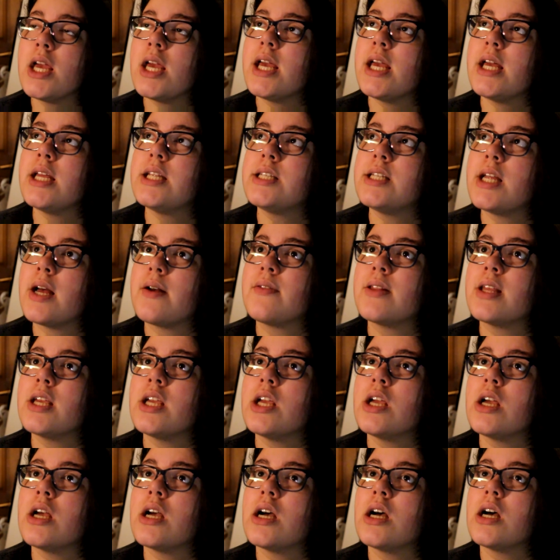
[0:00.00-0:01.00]
It's
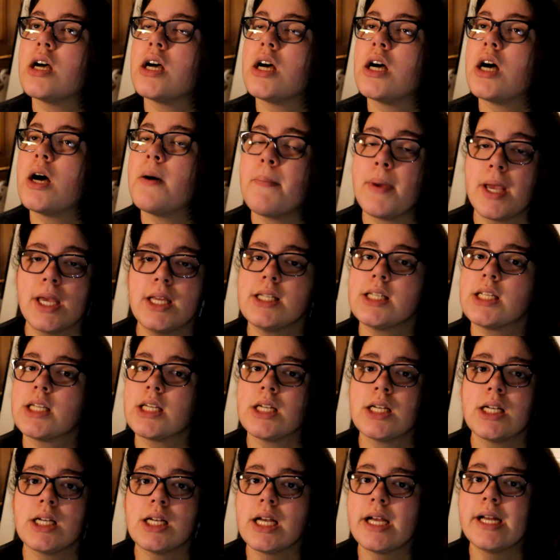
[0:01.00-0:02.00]
definitely
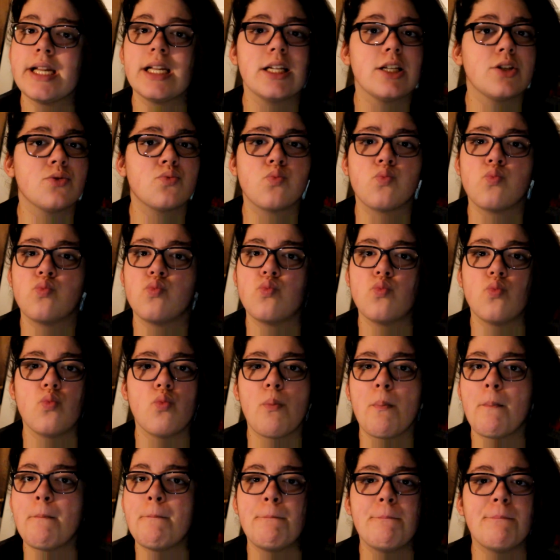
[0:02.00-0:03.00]
amazing. It is
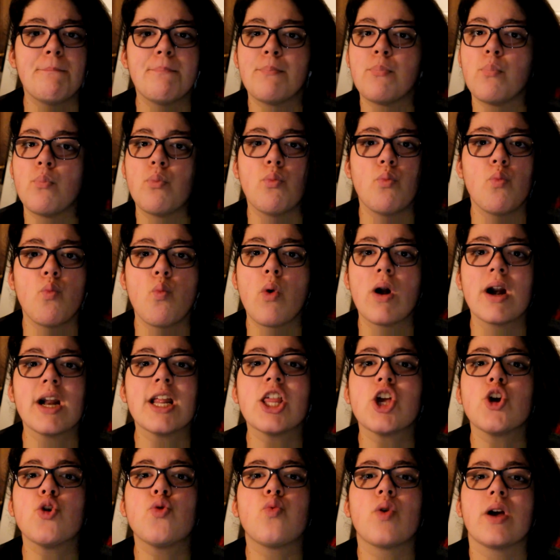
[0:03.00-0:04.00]
one of
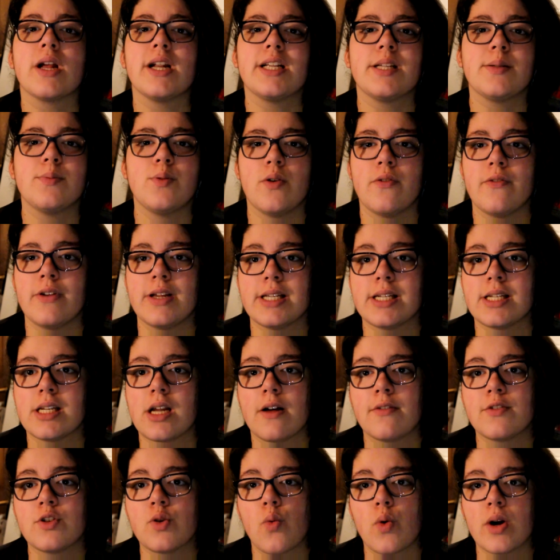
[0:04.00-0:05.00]
the greatest movies
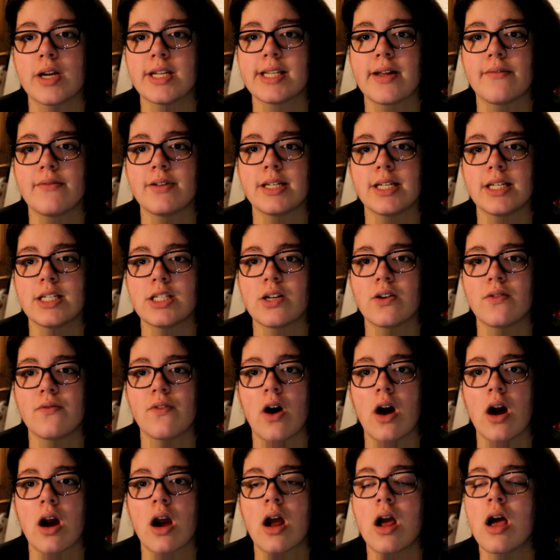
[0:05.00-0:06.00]
of 2017 so
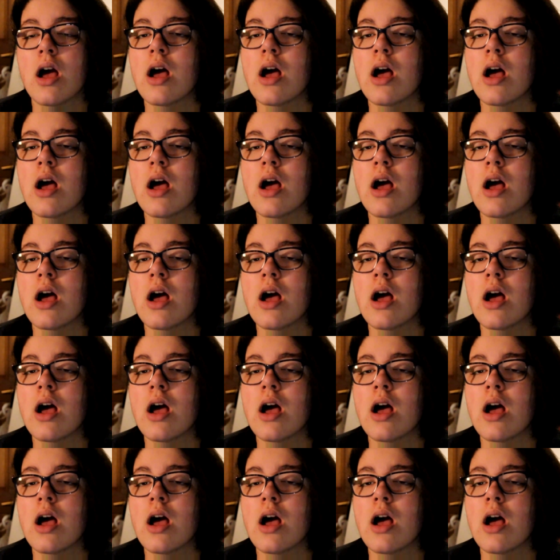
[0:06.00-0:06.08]
far.